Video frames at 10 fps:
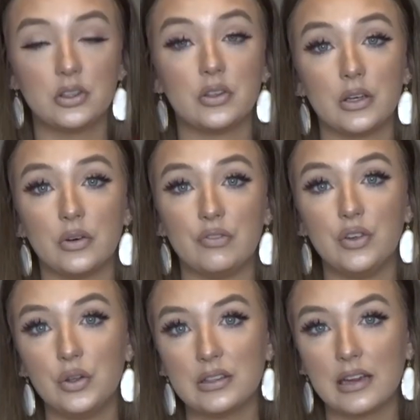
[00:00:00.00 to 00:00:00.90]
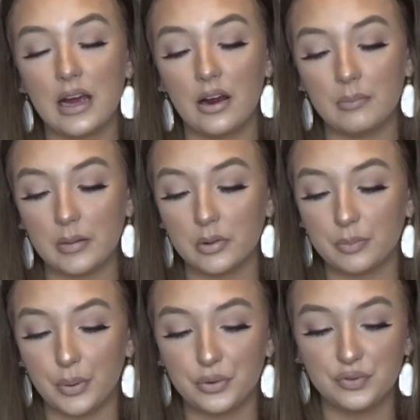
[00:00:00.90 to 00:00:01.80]
To get reviews there, I'm able to
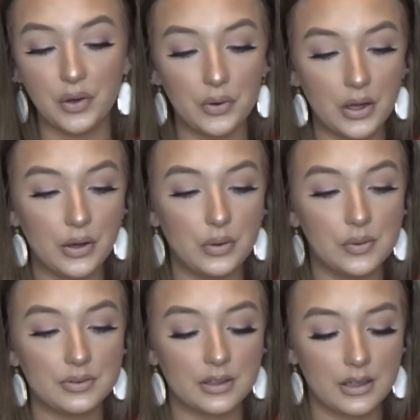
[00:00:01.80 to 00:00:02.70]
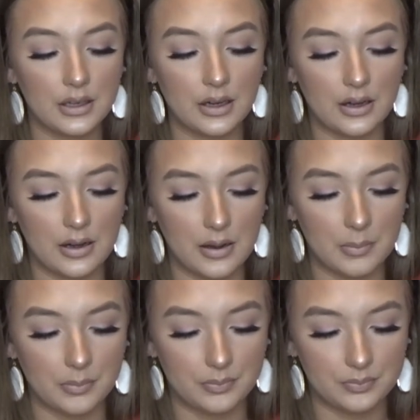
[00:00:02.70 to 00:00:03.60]
post photos,
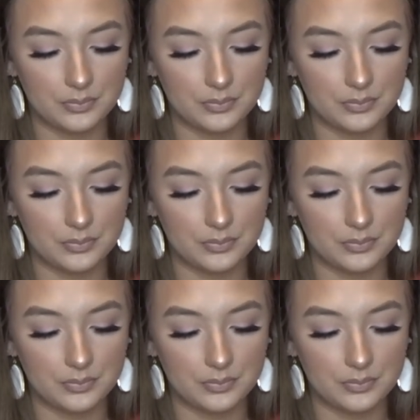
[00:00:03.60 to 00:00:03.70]
that